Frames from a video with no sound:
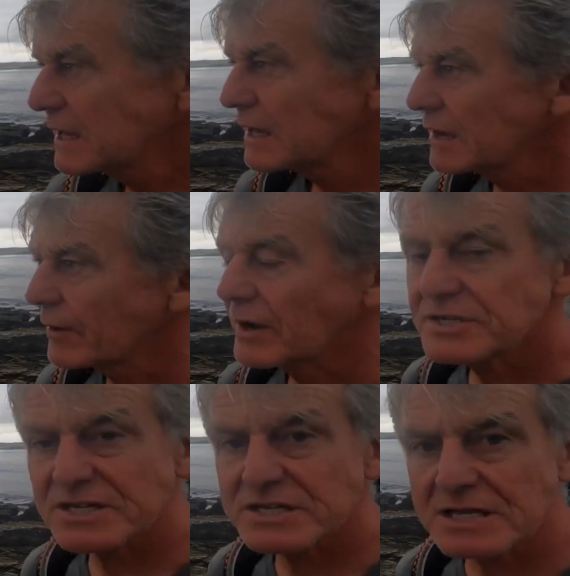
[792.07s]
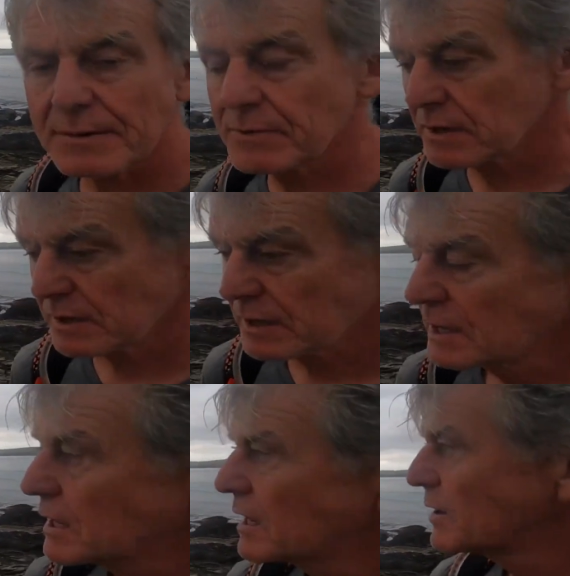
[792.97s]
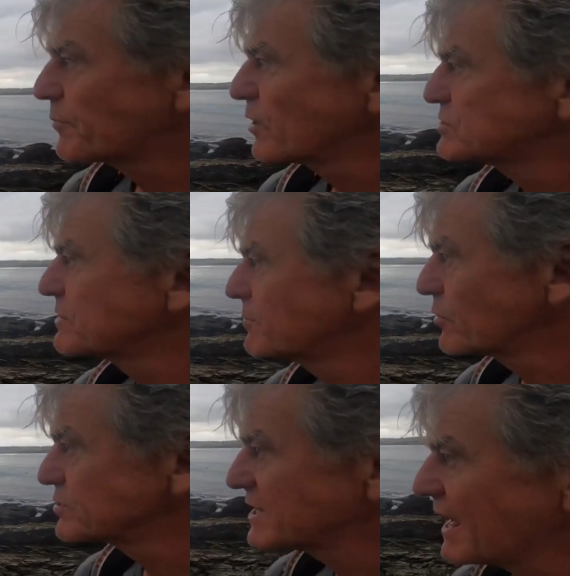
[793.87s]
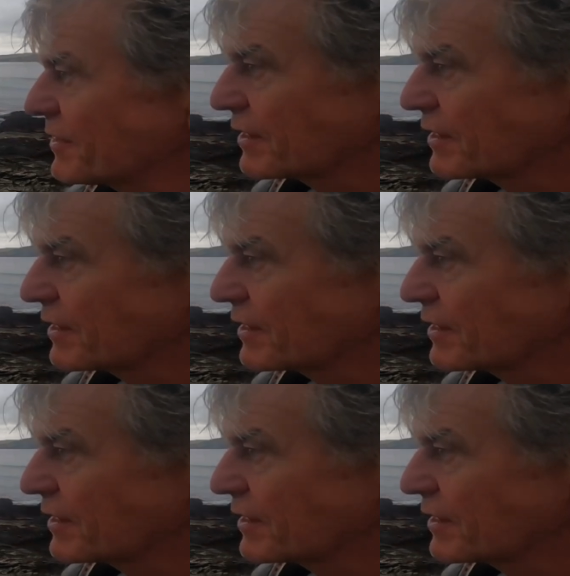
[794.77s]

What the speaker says: Oh well, it's just approaching Polzeath.